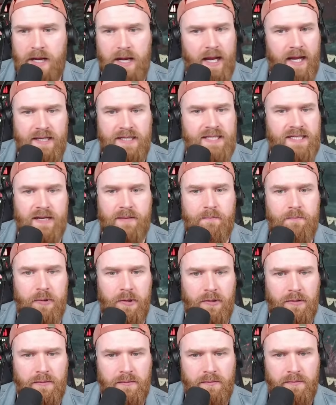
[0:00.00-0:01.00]
it's
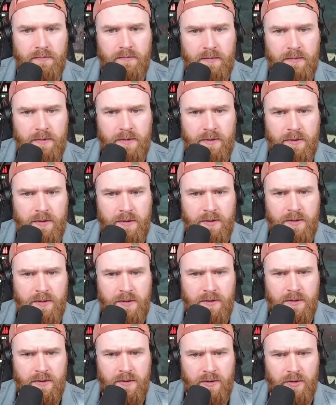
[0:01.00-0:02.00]
simple.
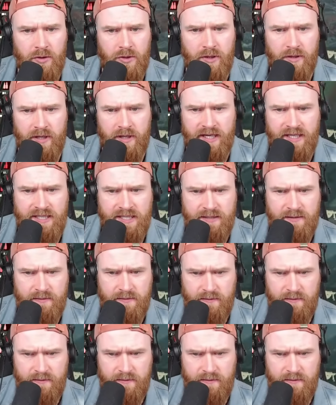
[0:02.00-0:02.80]
Look at this.